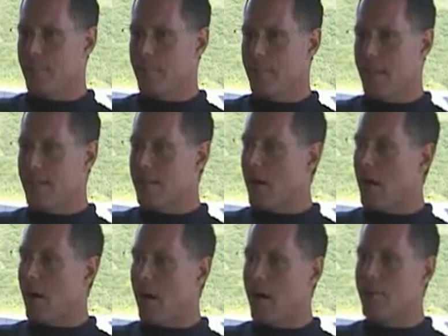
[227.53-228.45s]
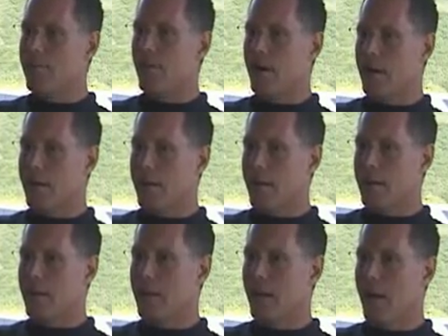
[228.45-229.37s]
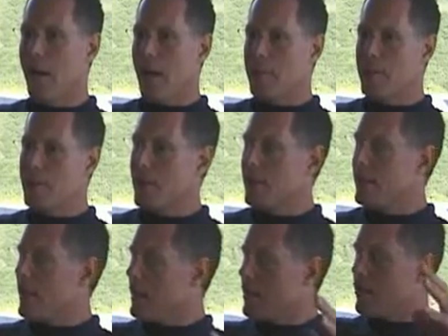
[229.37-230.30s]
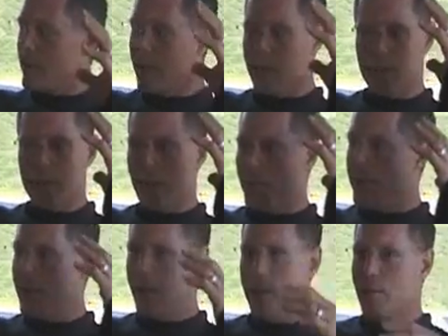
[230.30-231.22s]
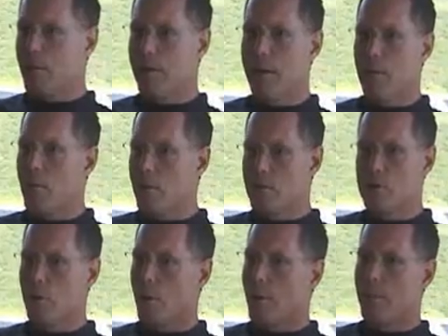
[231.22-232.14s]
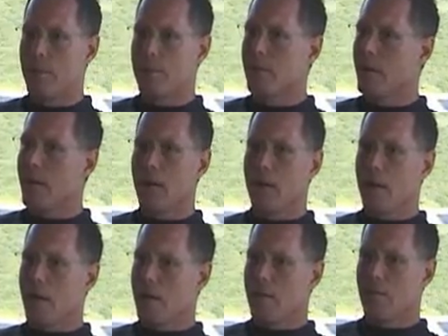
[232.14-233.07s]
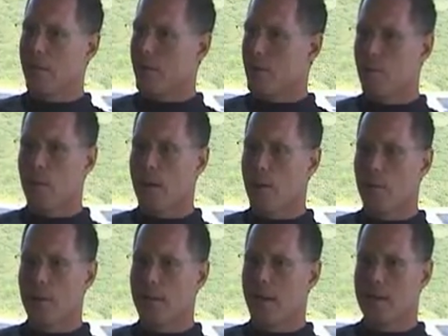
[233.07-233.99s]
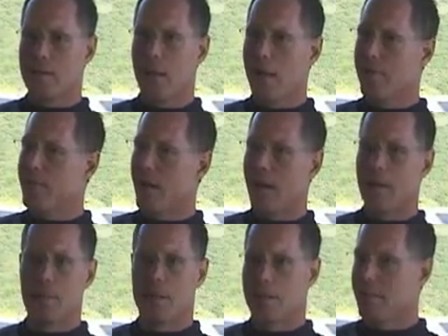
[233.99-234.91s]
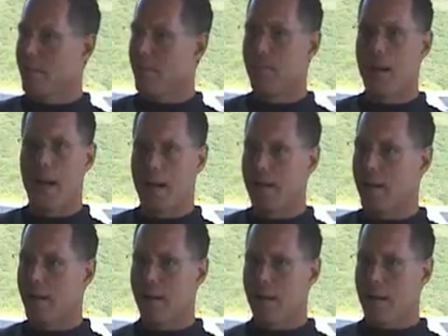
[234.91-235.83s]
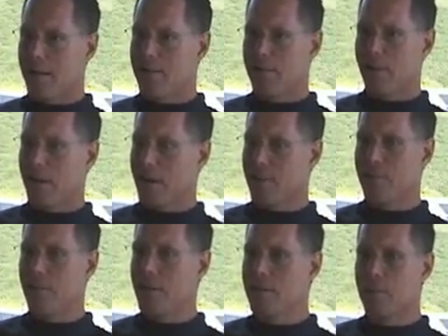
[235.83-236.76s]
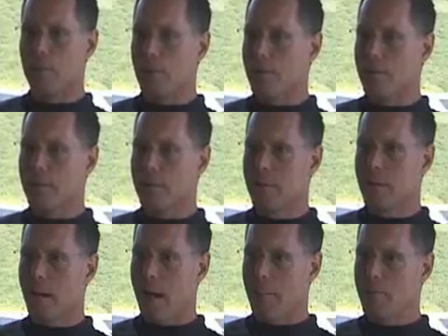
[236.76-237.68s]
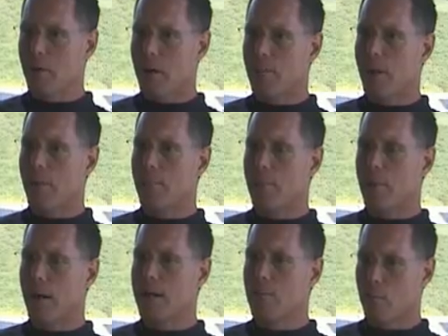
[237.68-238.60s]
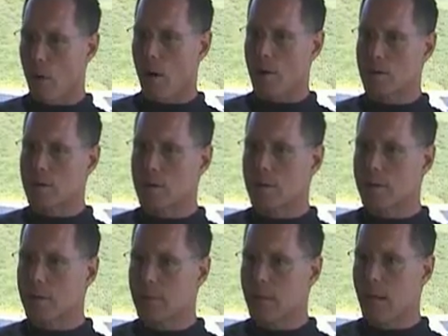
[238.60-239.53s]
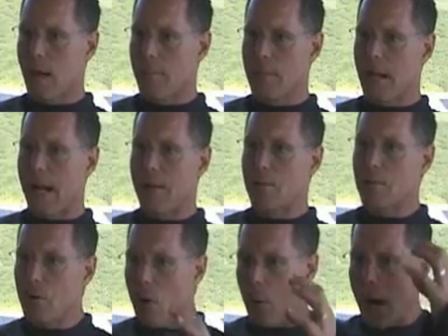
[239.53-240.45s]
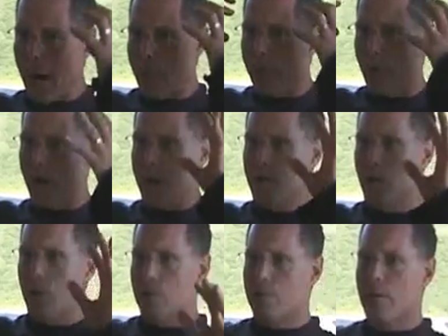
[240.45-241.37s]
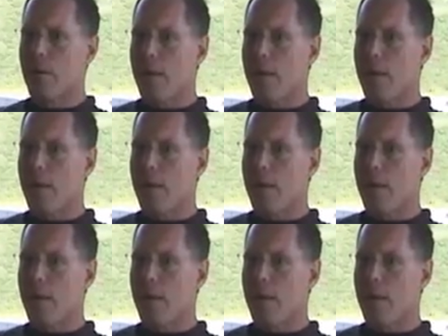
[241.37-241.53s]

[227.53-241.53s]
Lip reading: That's a hard fucking thing to, I mean, shit, they can create their own reality where they will show up when they're 21 next lifetime and come back. That's fucking feasible. I'm talking about brainwashed. I mean, I don't know how far it goes.